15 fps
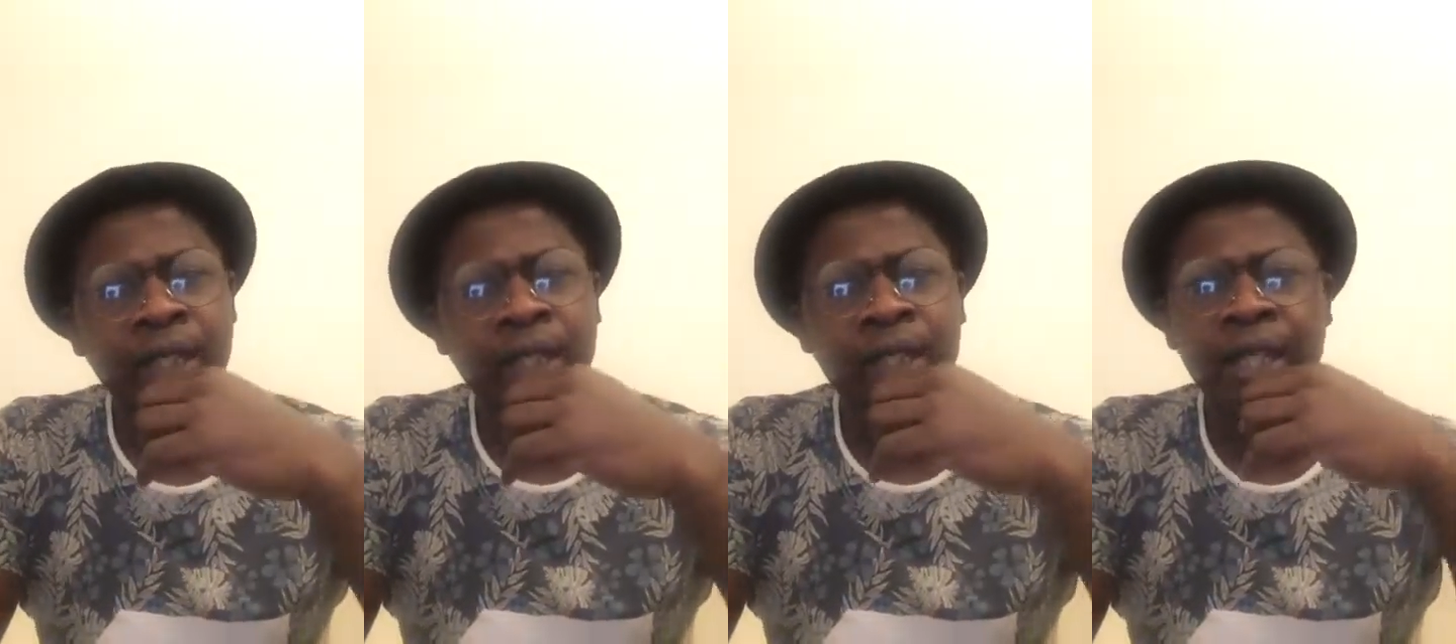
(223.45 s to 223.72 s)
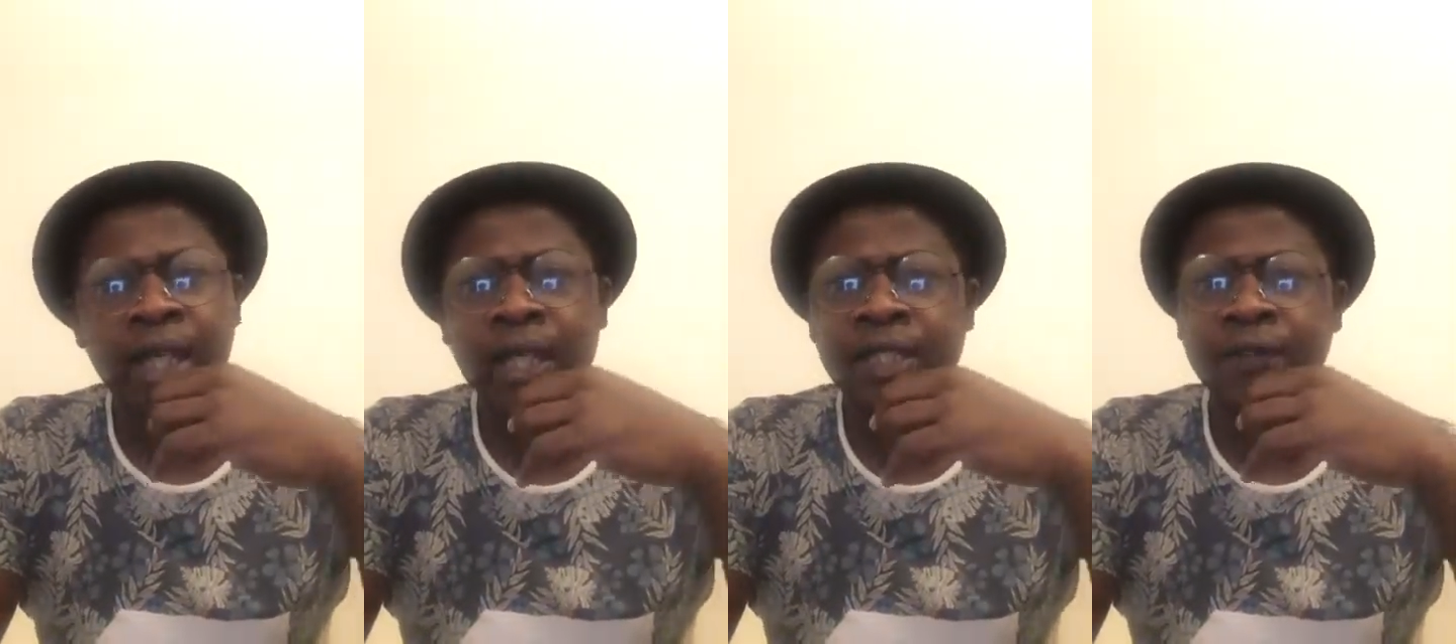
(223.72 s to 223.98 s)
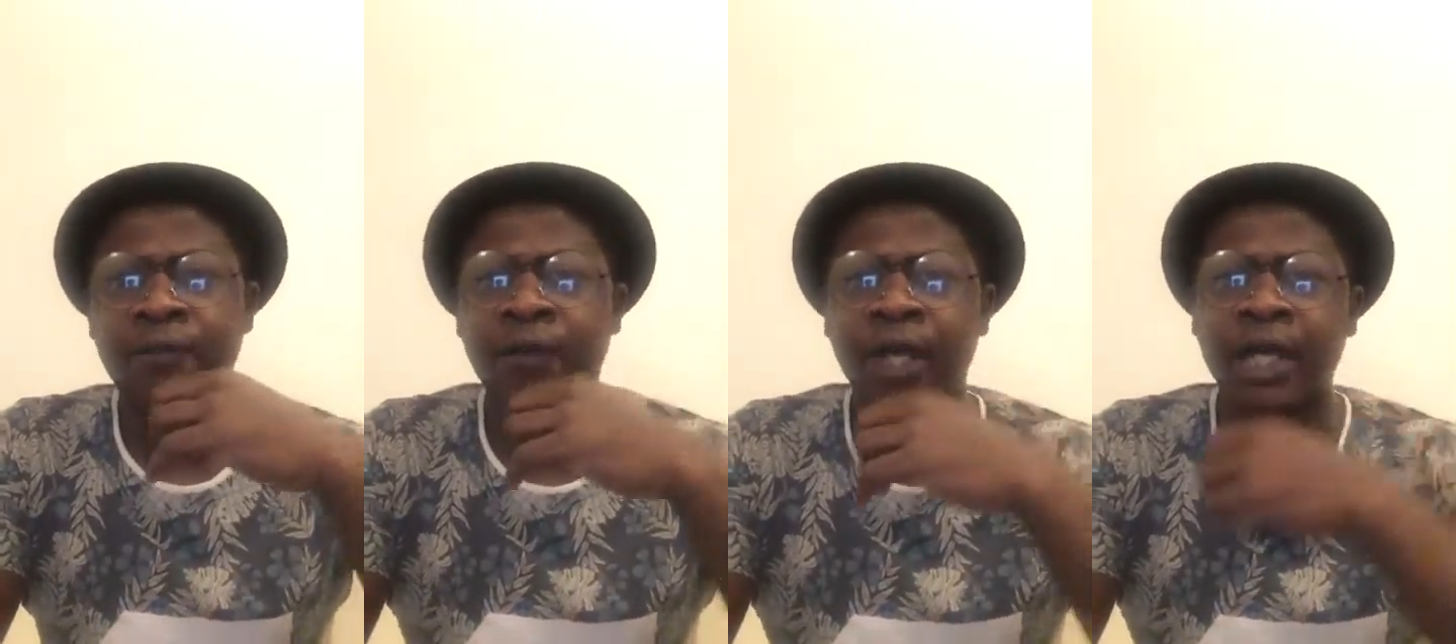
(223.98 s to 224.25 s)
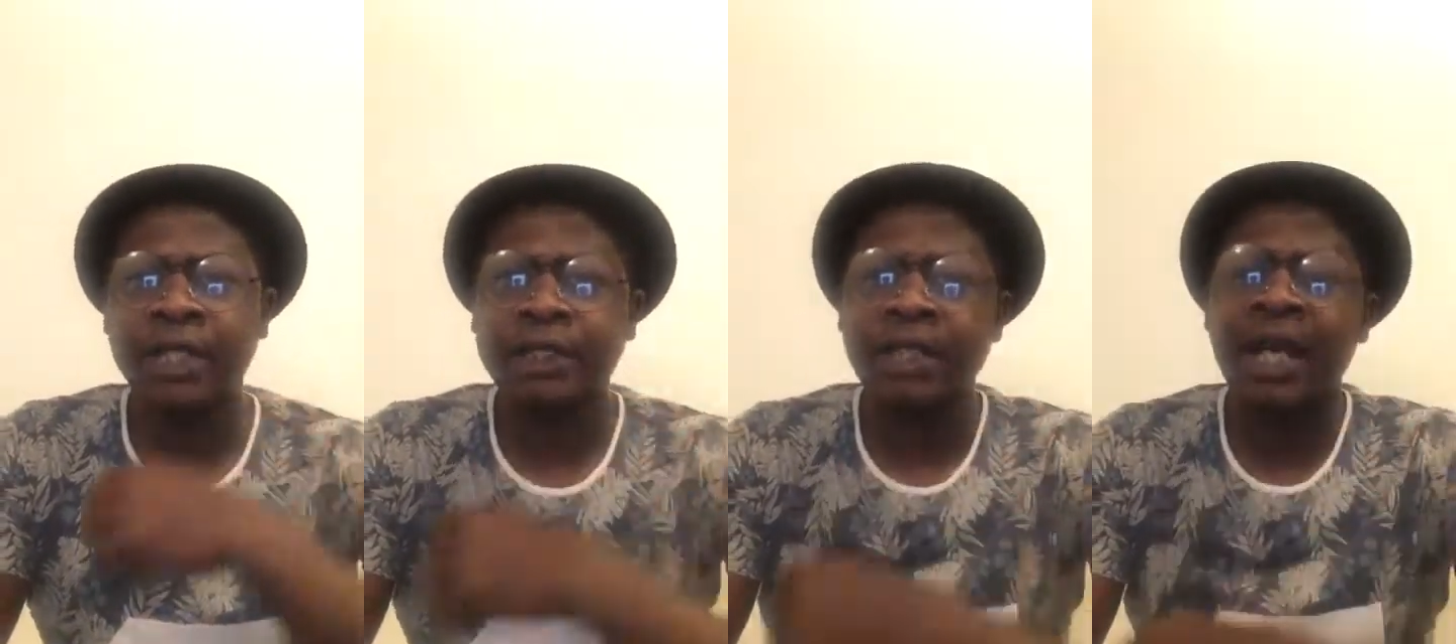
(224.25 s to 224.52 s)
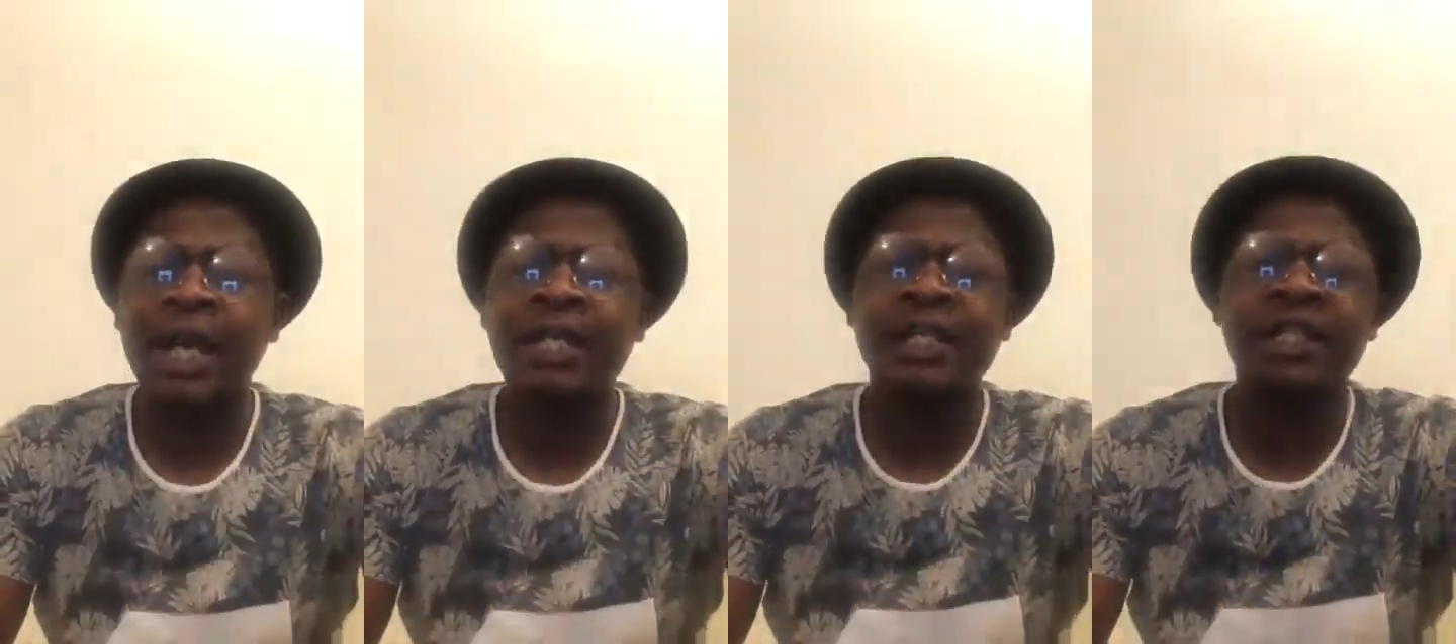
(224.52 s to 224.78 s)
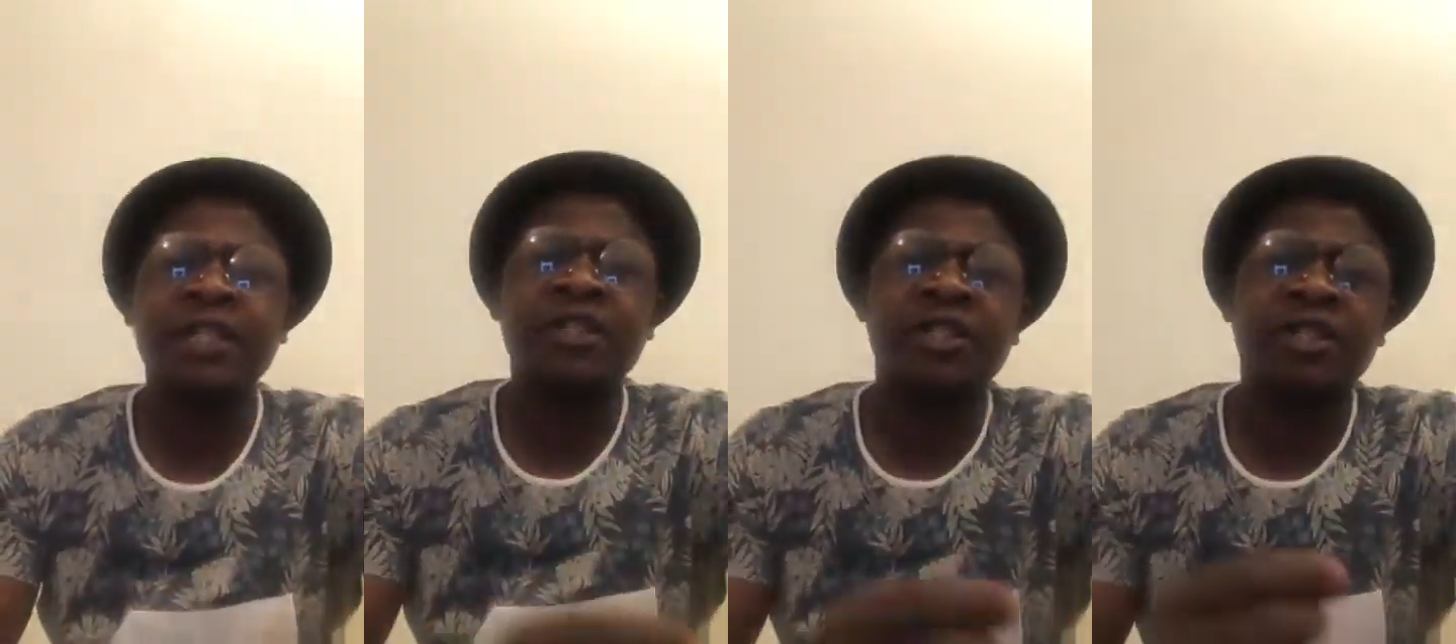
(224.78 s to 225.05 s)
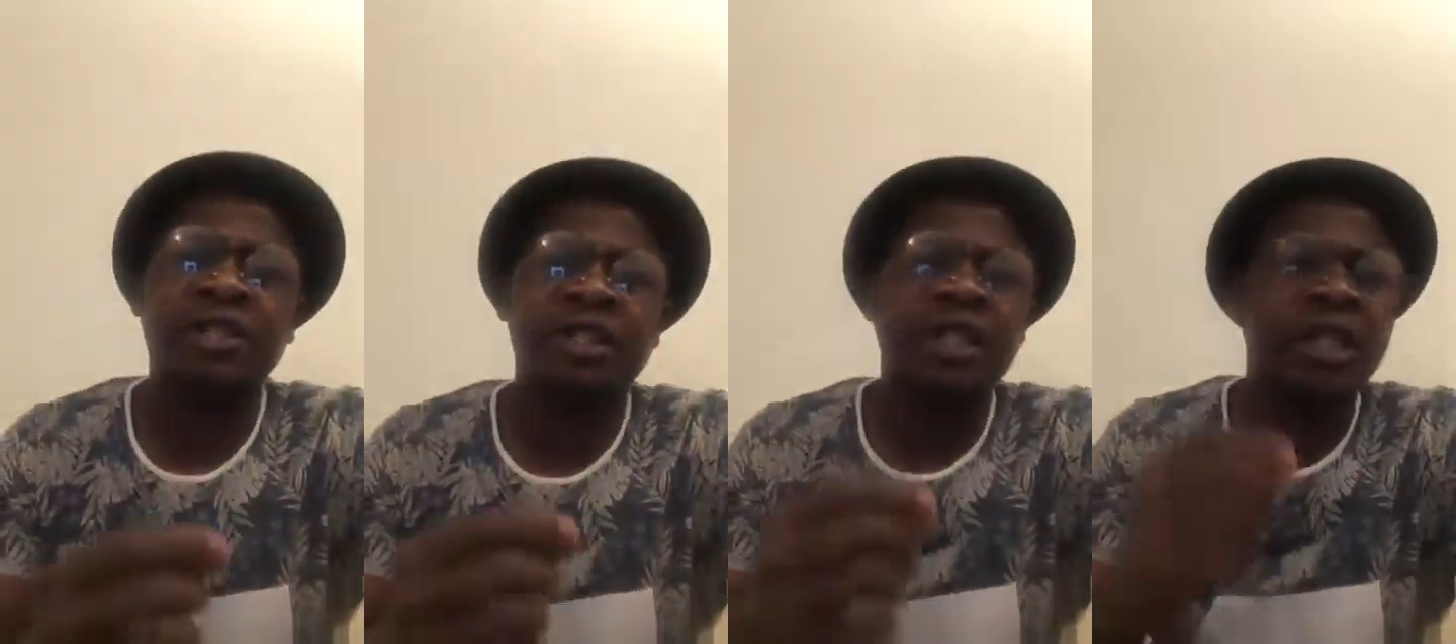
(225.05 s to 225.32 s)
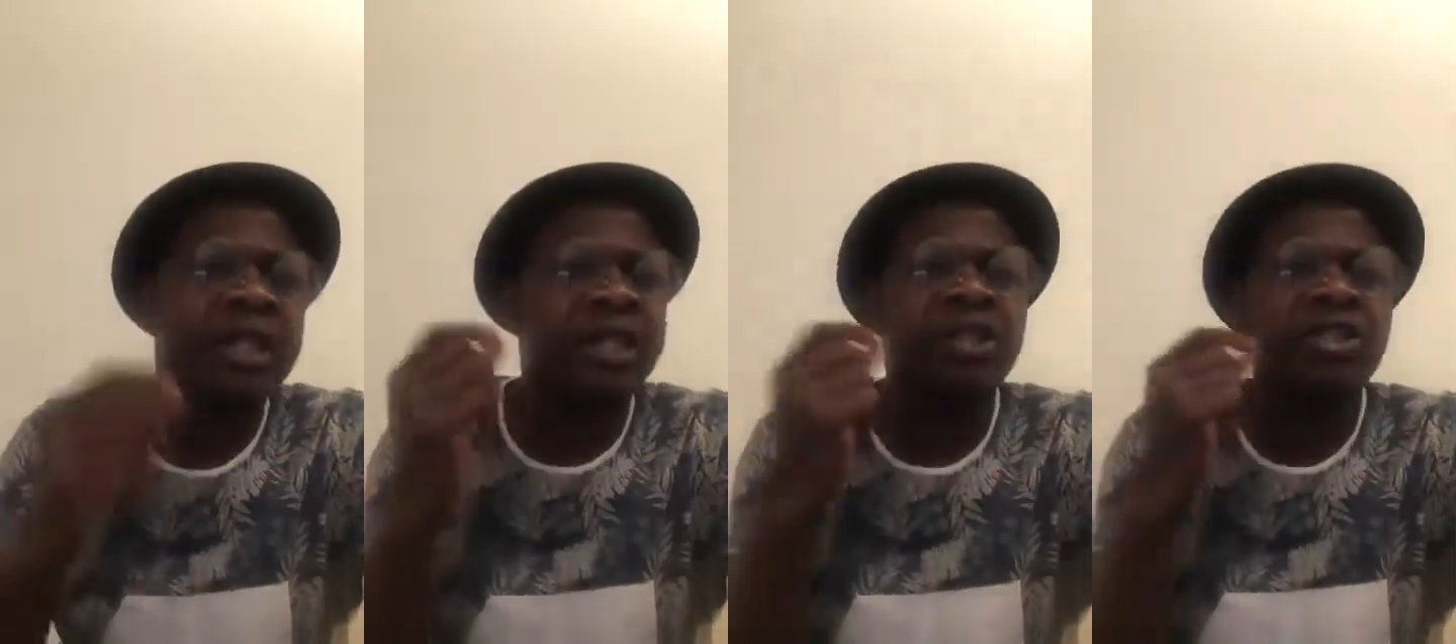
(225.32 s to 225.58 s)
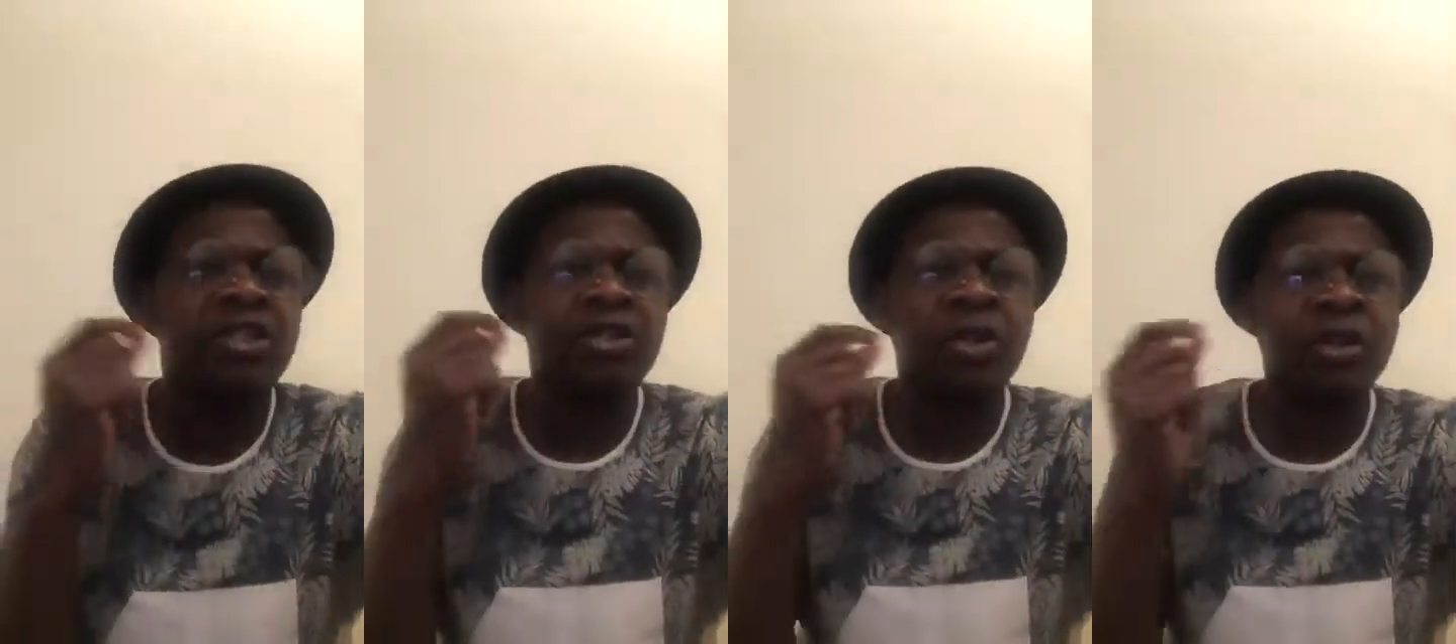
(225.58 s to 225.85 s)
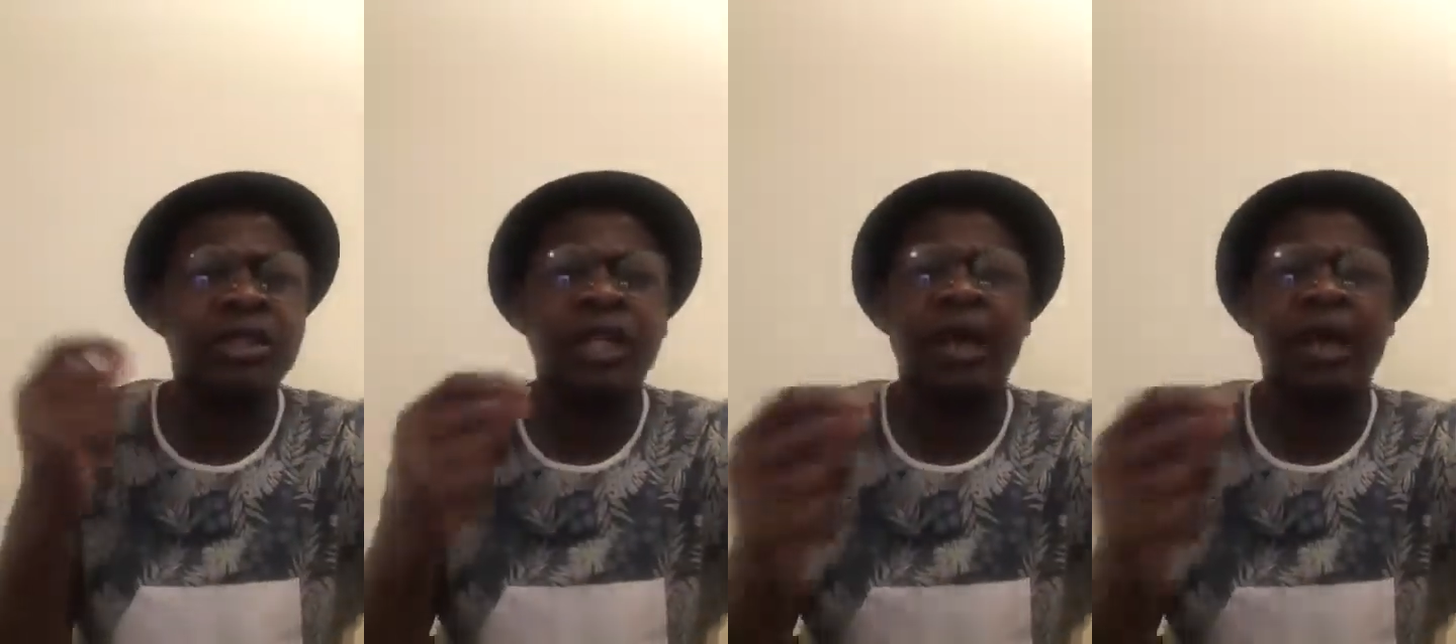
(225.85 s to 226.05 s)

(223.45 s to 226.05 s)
Last fight. And it is not